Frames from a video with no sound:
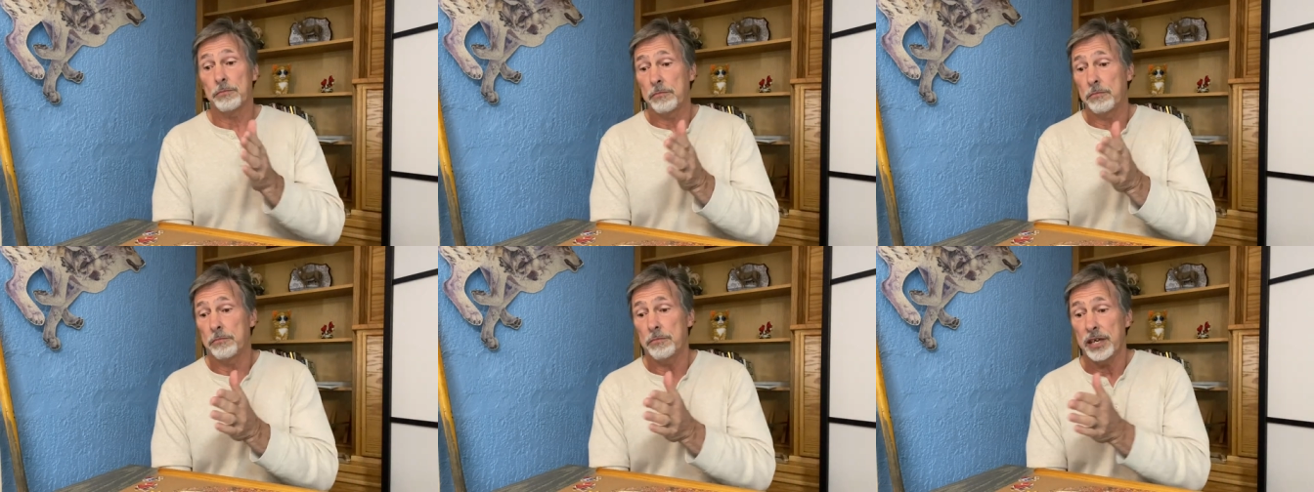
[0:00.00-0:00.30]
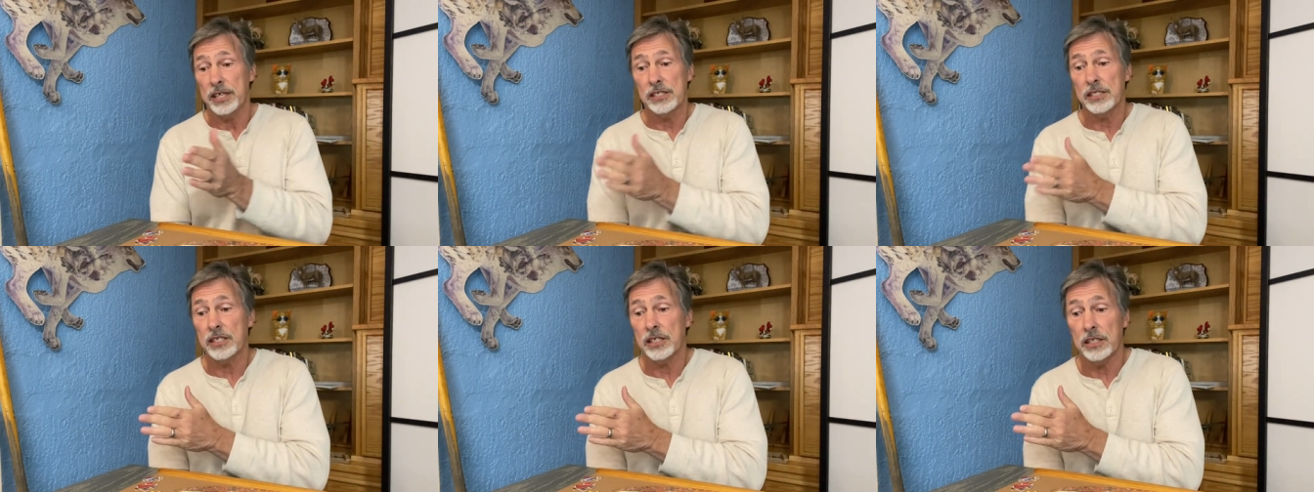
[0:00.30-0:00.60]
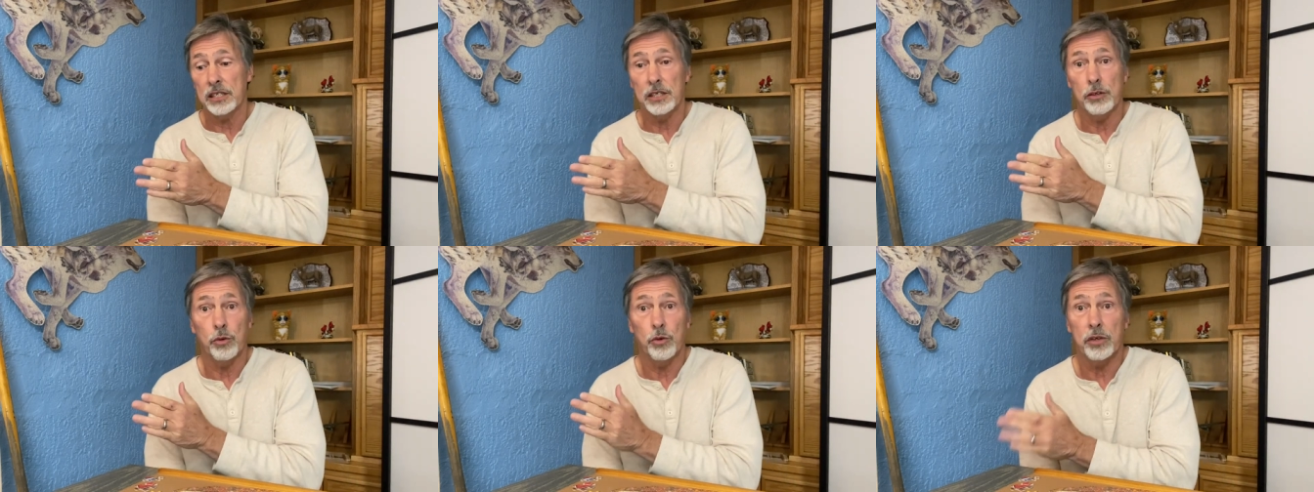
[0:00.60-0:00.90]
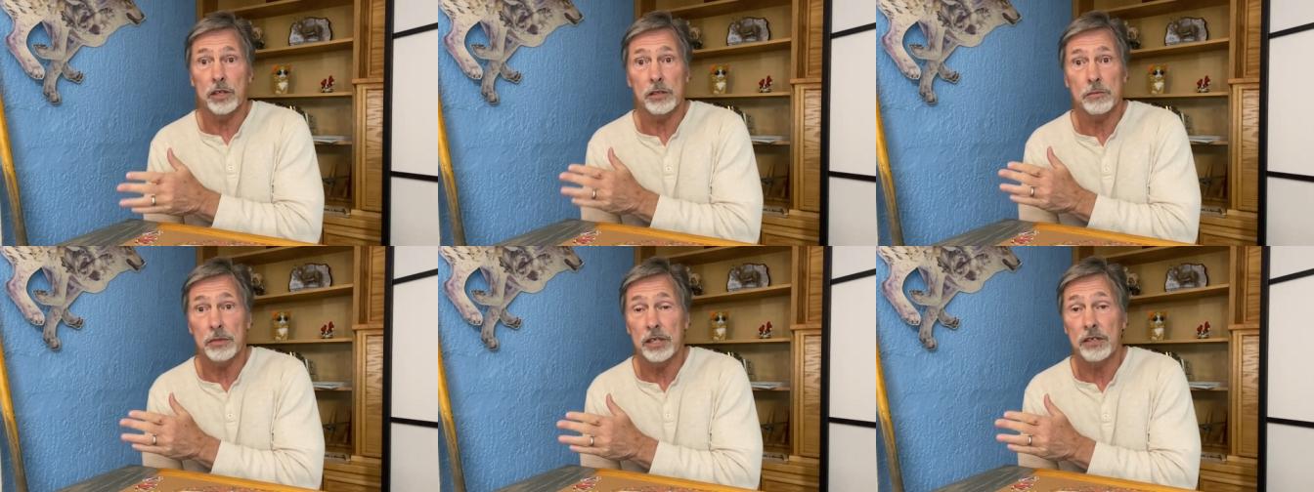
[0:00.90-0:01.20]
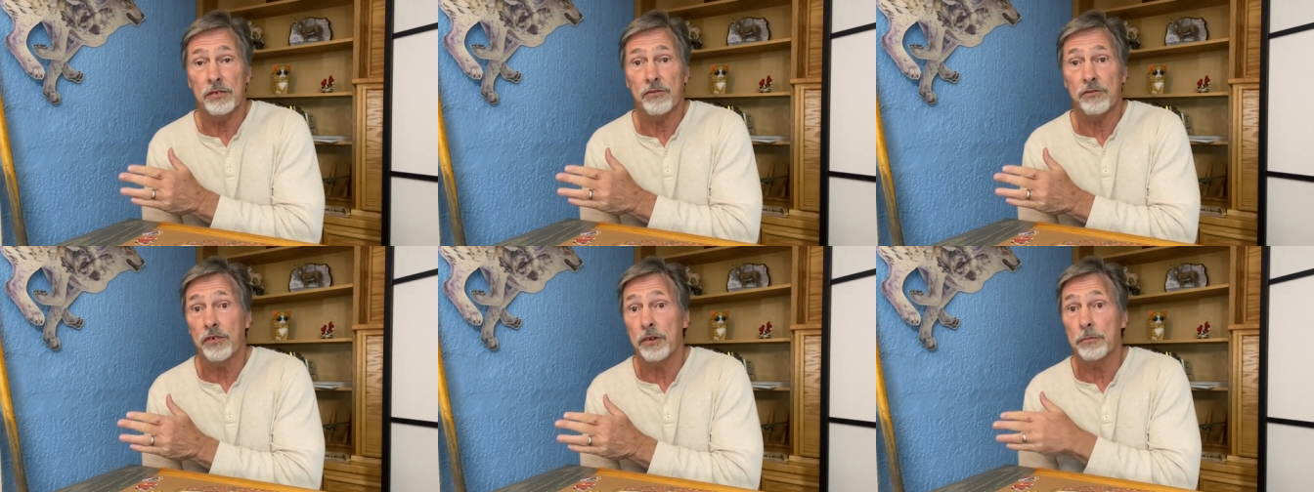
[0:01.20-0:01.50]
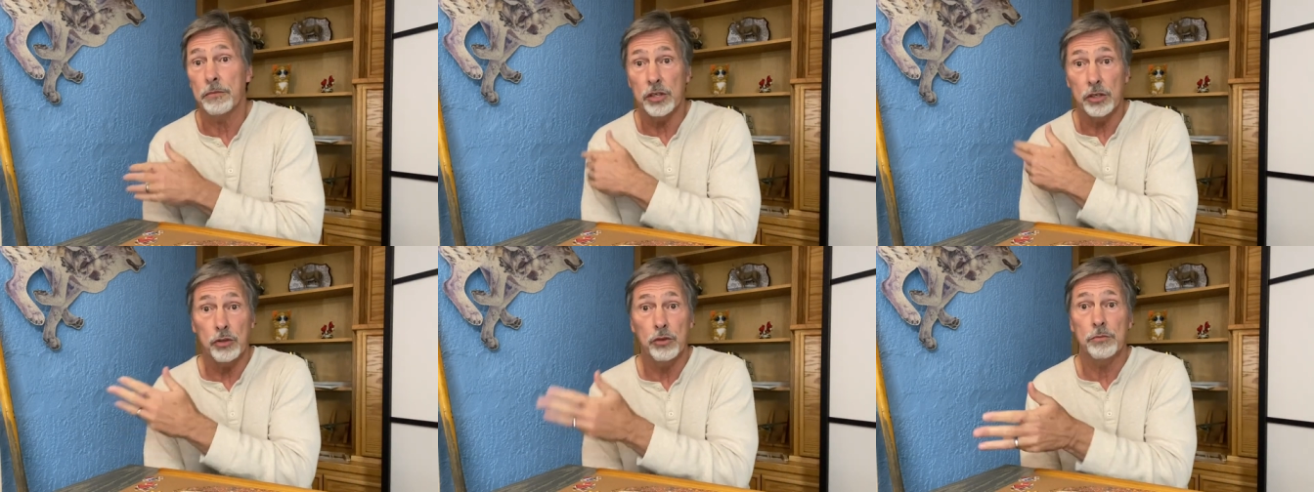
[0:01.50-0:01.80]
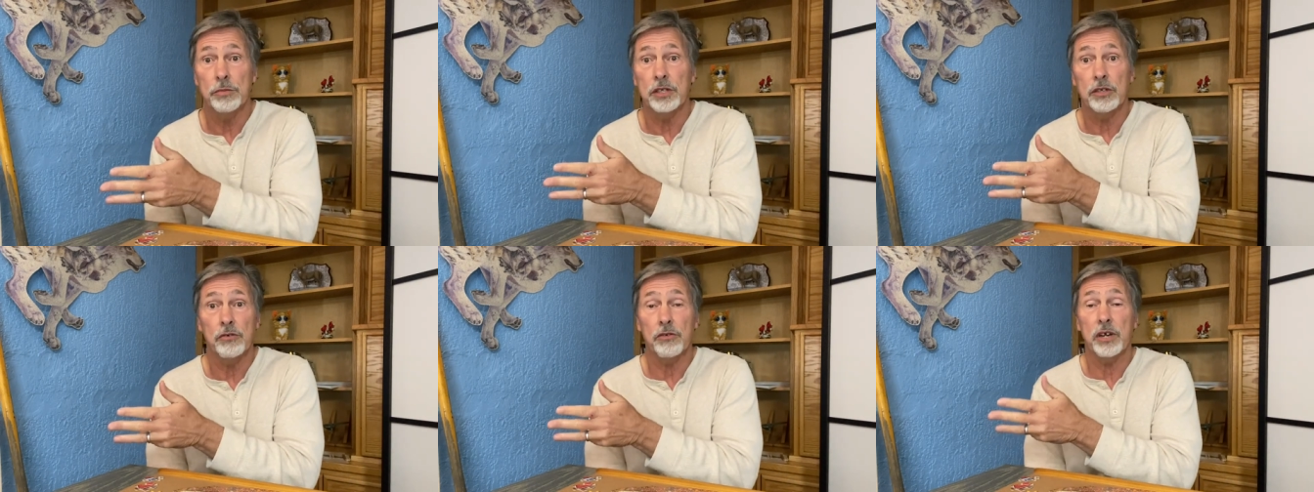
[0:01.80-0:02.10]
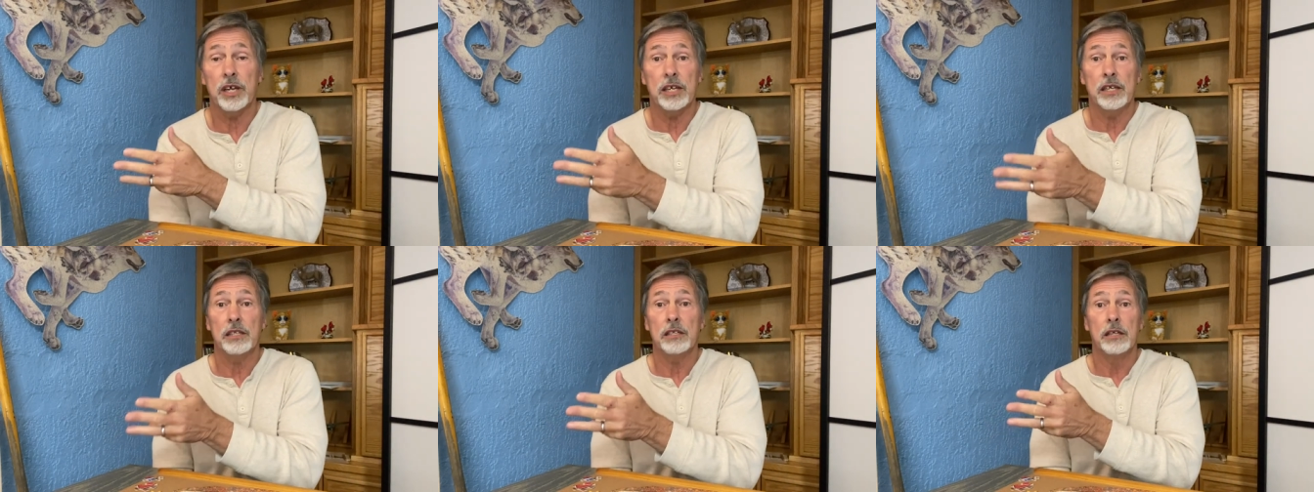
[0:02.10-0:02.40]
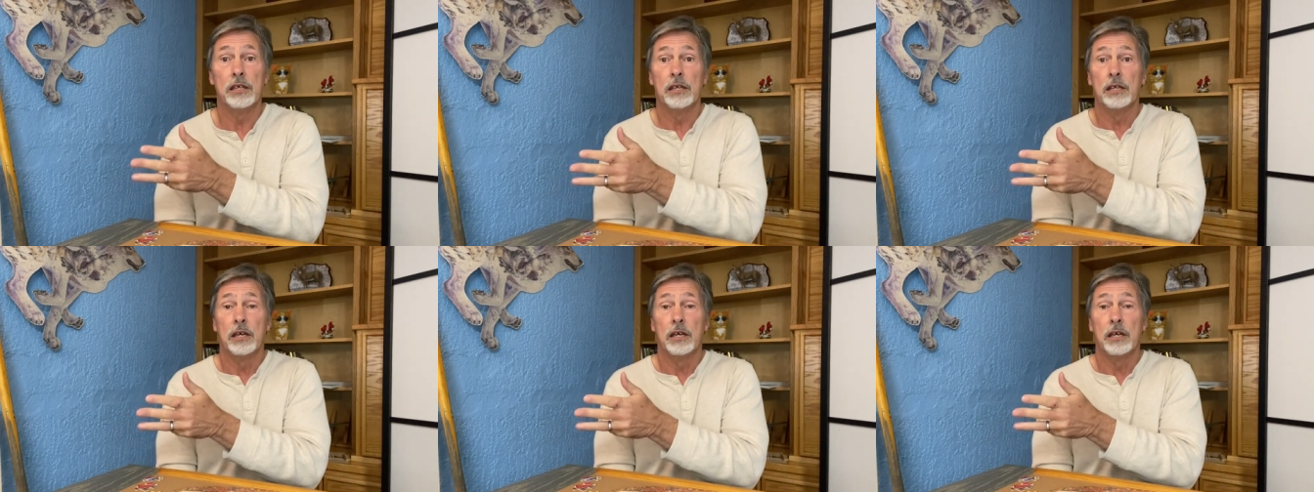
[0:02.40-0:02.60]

basically organ meat from human grade